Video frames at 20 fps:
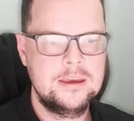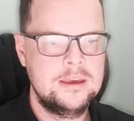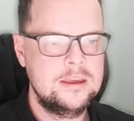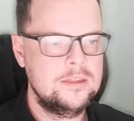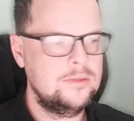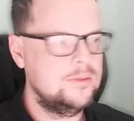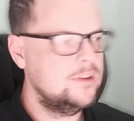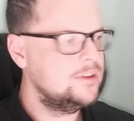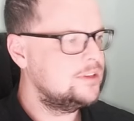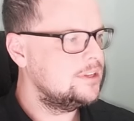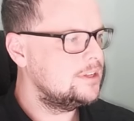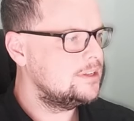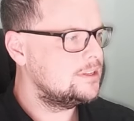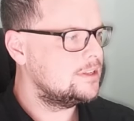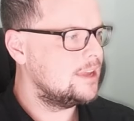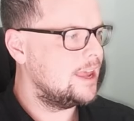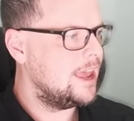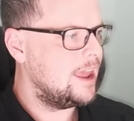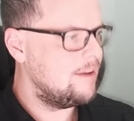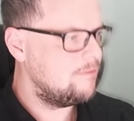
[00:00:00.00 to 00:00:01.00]
This is
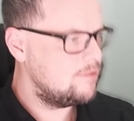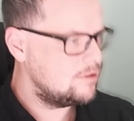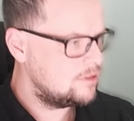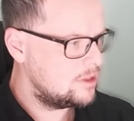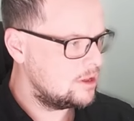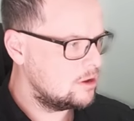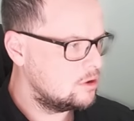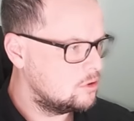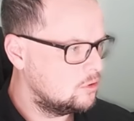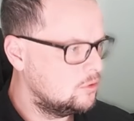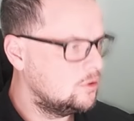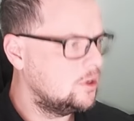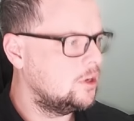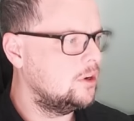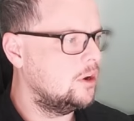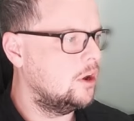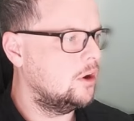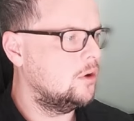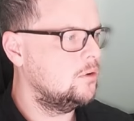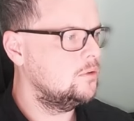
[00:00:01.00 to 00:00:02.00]
everything CluedIn
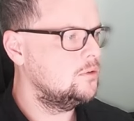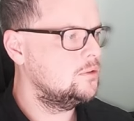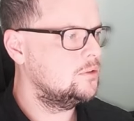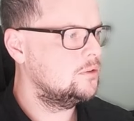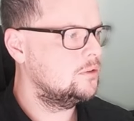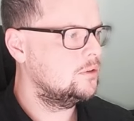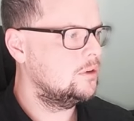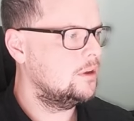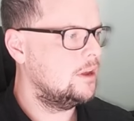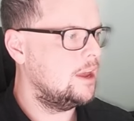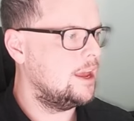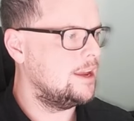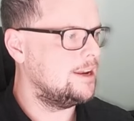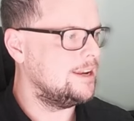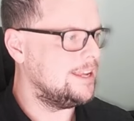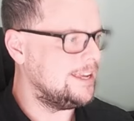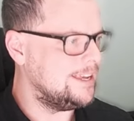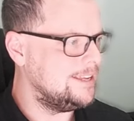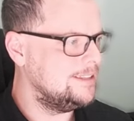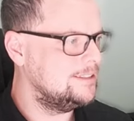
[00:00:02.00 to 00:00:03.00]
knows and
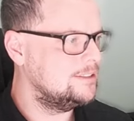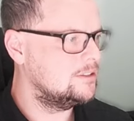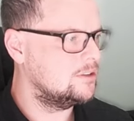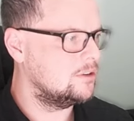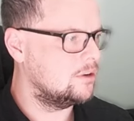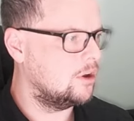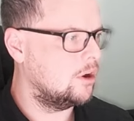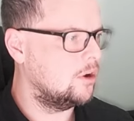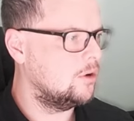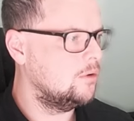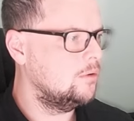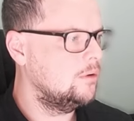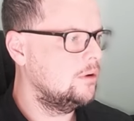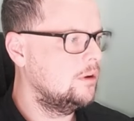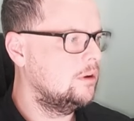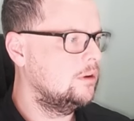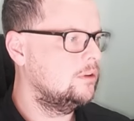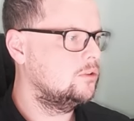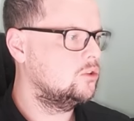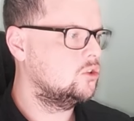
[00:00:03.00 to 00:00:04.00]
needs to know
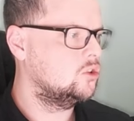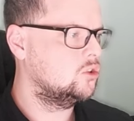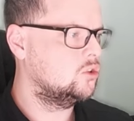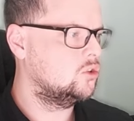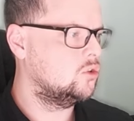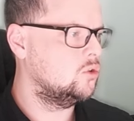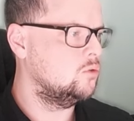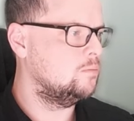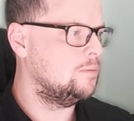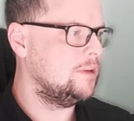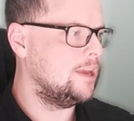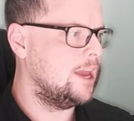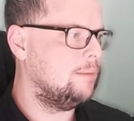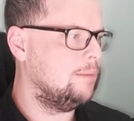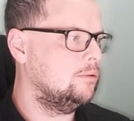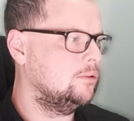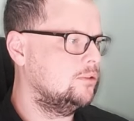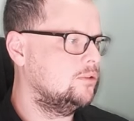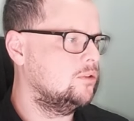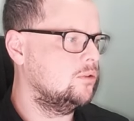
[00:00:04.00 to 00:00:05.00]
to be able
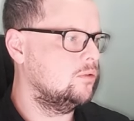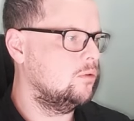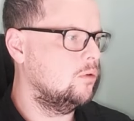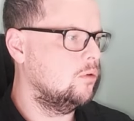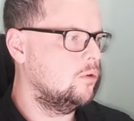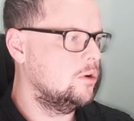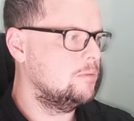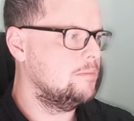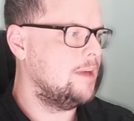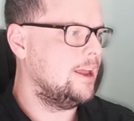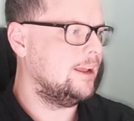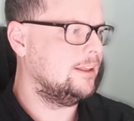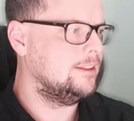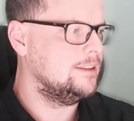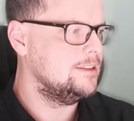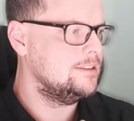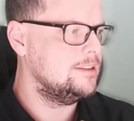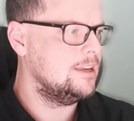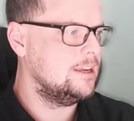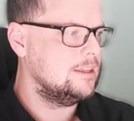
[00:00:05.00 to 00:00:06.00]
to automatically
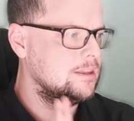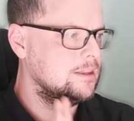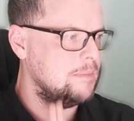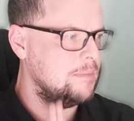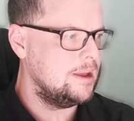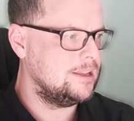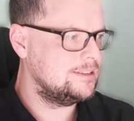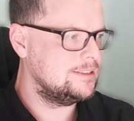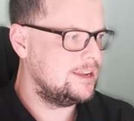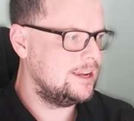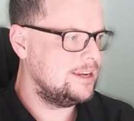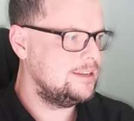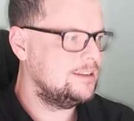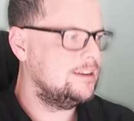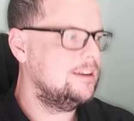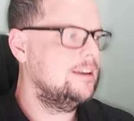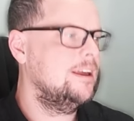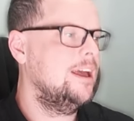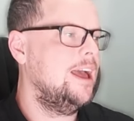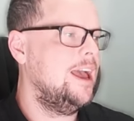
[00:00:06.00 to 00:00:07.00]
sync the metadata
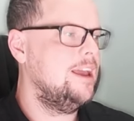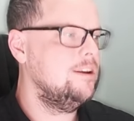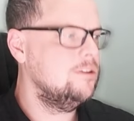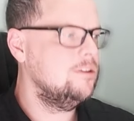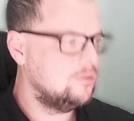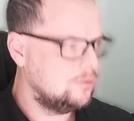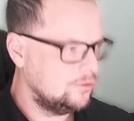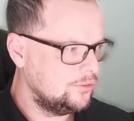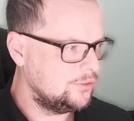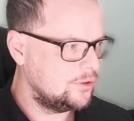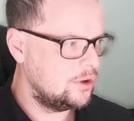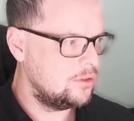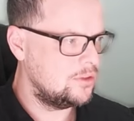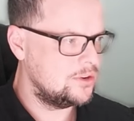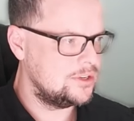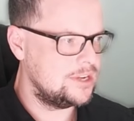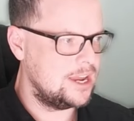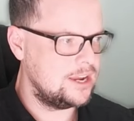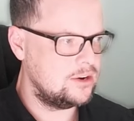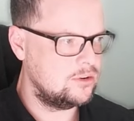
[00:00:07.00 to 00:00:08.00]
and also the
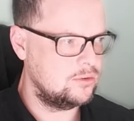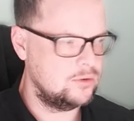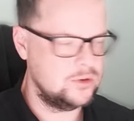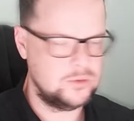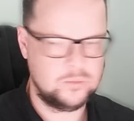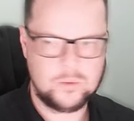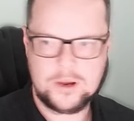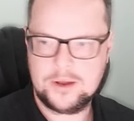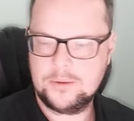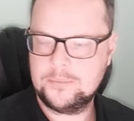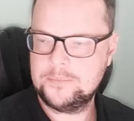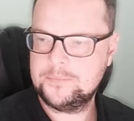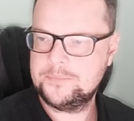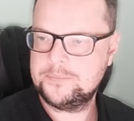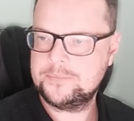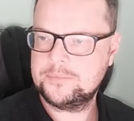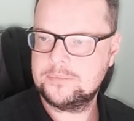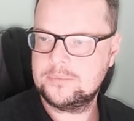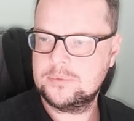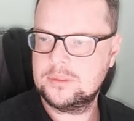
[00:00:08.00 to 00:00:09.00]
data as well.
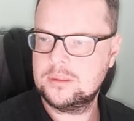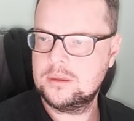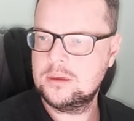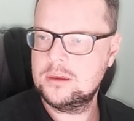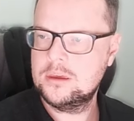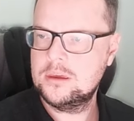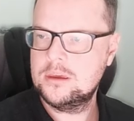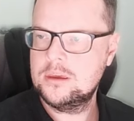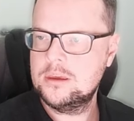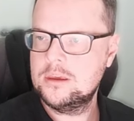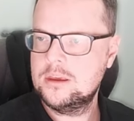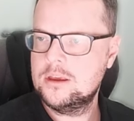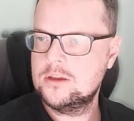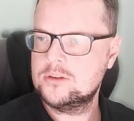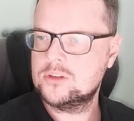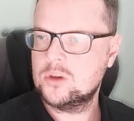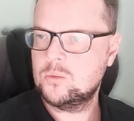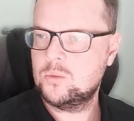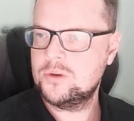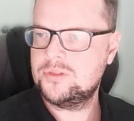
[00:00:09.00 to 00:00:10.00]

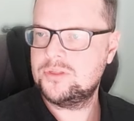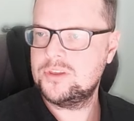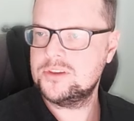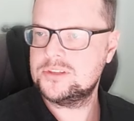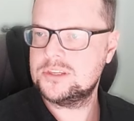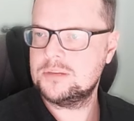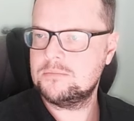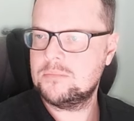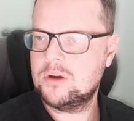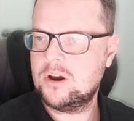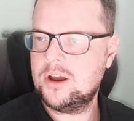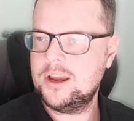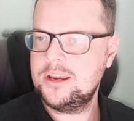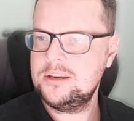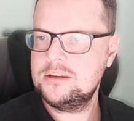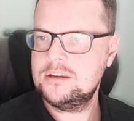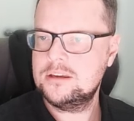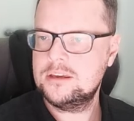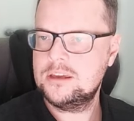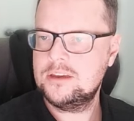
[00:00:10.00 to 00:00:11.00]
So with this in mind,
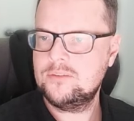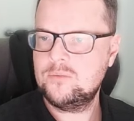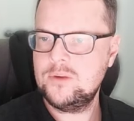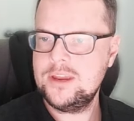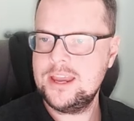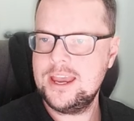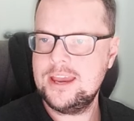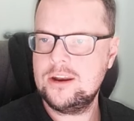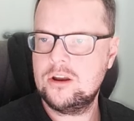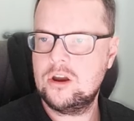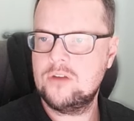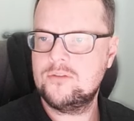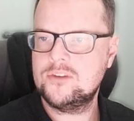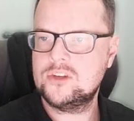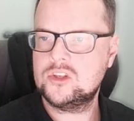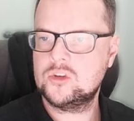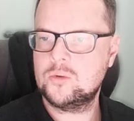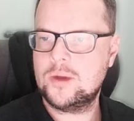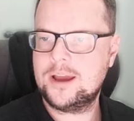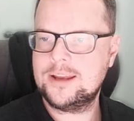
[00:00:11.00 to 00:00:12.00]
if we head over
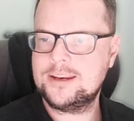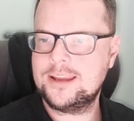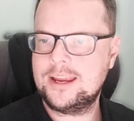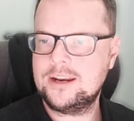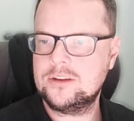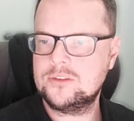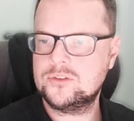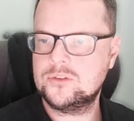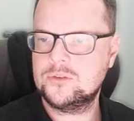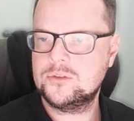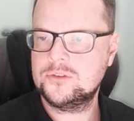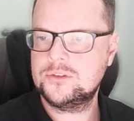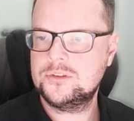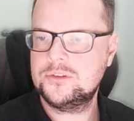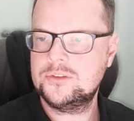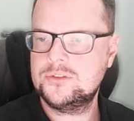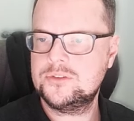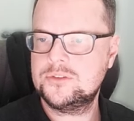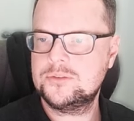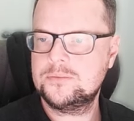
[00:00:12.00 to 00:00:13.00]
to our data
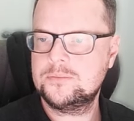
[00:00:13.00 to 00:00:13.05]
sources,